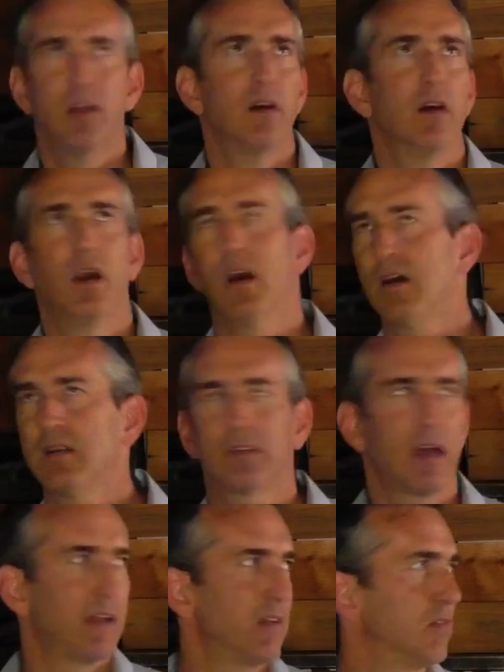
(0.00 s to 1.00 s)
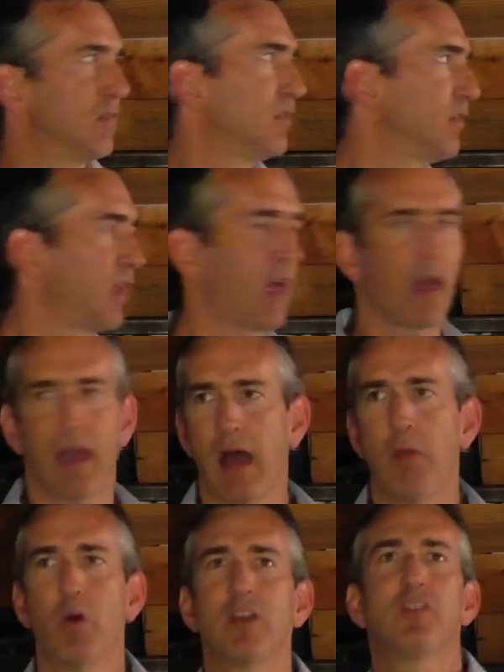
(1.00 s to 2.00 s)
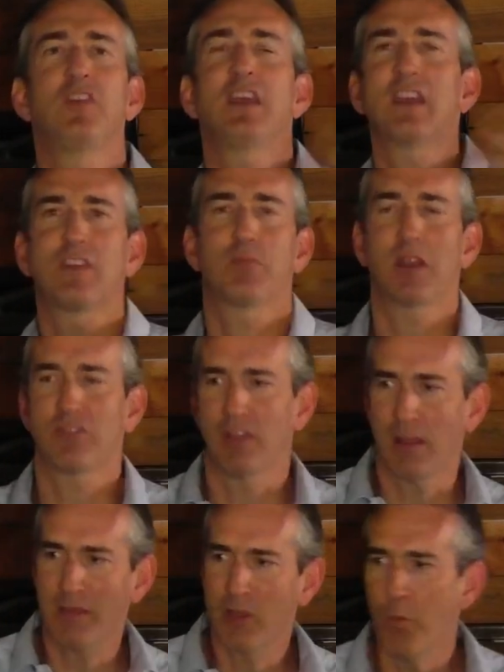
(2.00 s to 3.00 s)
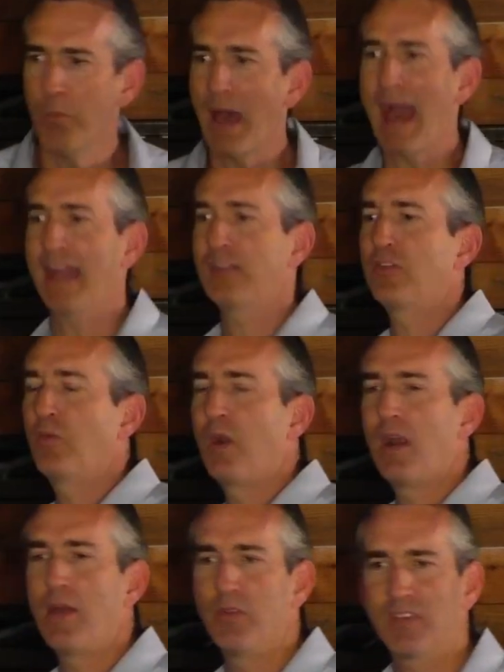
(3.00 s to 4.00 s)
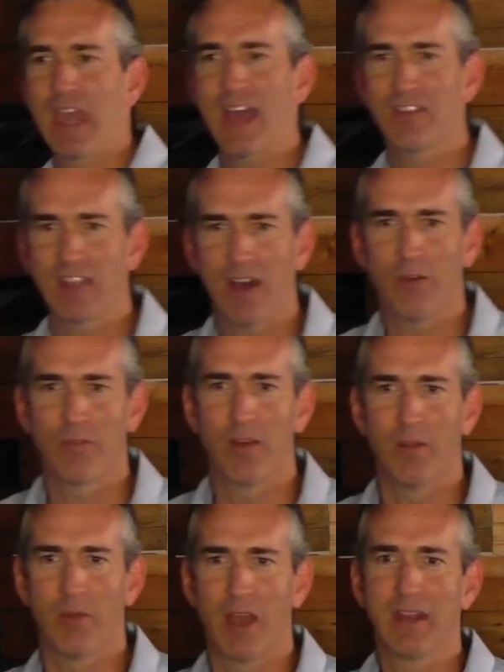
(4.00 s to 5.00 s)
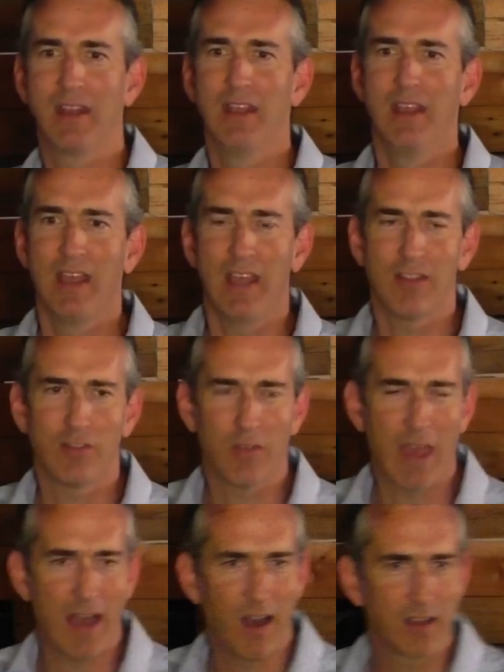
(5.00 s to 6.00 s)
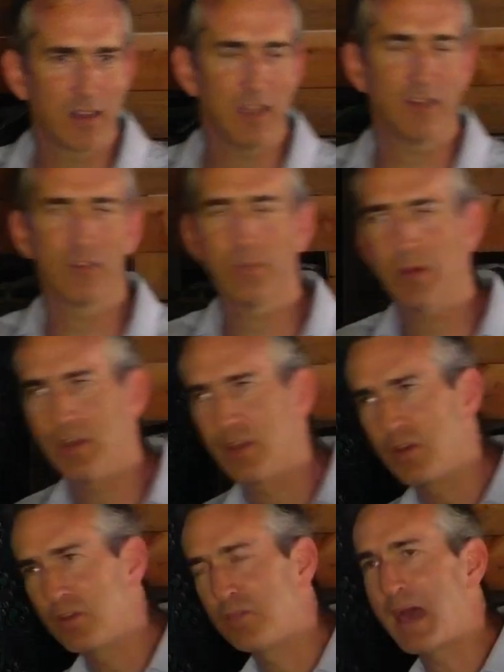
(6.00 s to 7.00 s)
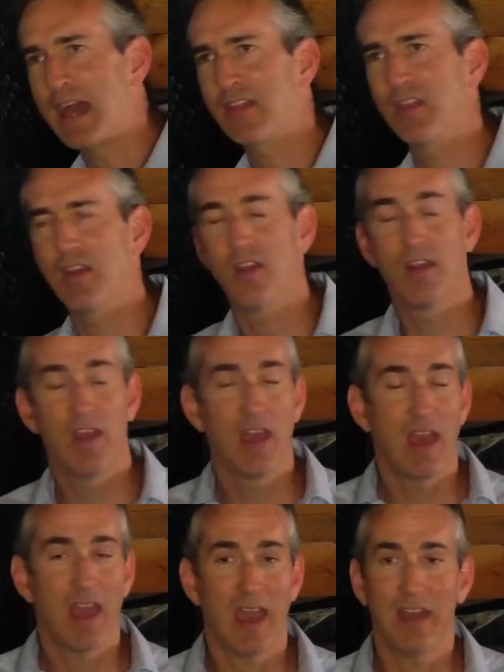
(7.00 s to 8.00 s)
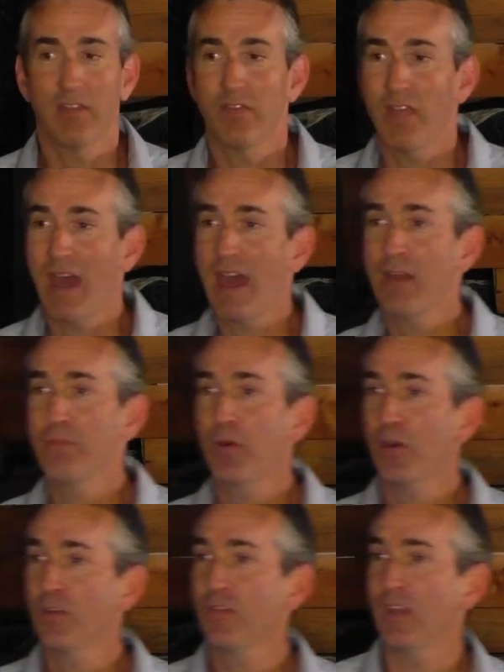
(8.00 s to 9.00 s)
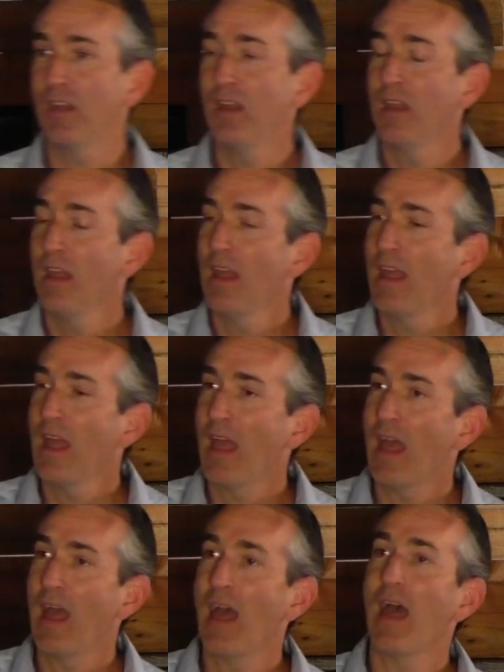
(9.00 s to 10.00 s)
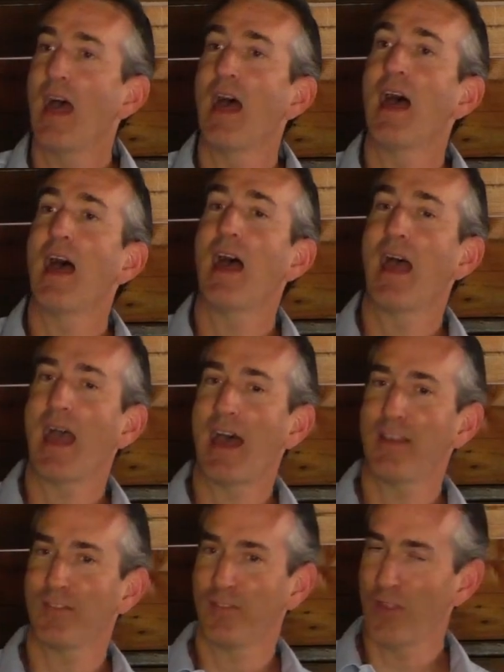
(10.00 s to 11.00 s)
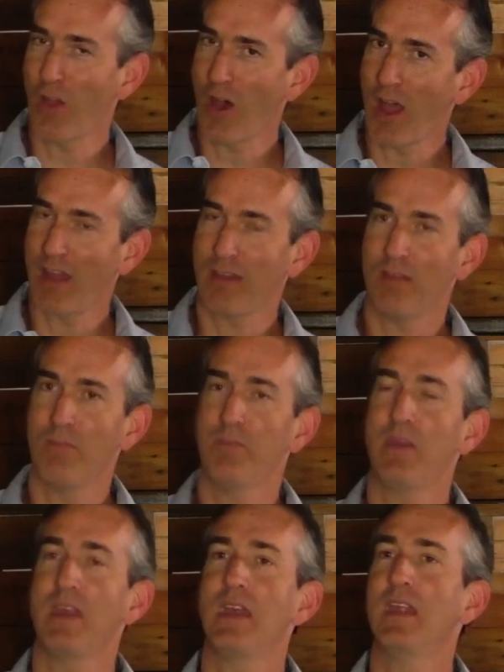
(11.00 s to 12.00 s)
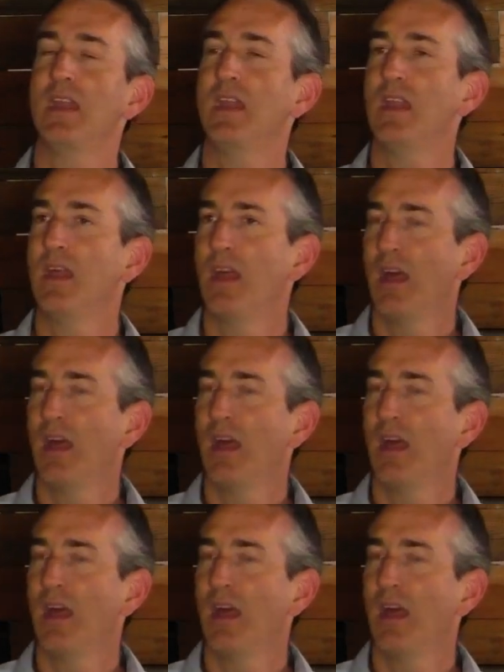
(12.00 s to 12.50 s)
ugh, I want to seek expression. Let me go back to where I was cast out from, right? And so that unclean spirit goes back there. And if that person has not been